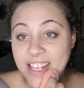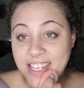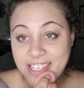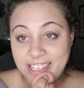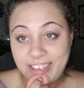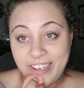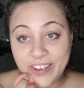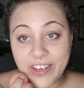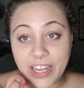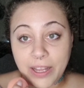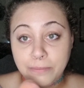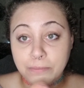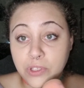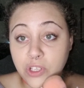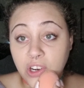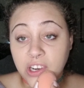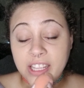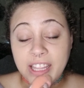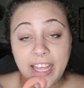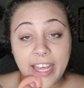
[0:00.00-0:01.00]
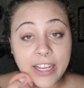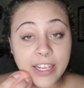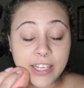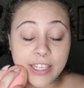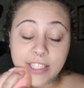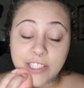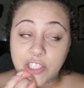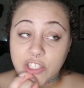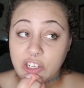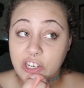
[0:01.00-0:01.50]
So I'm starting that
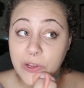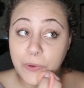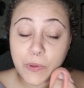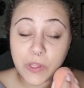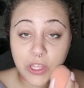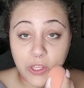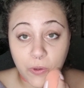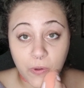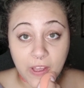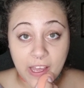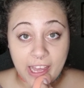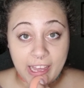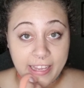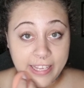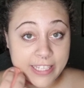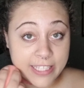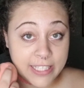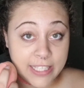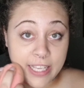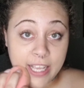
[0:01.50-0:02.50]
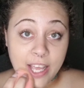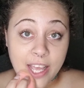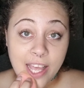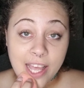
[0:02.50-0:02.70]
journey with you guys.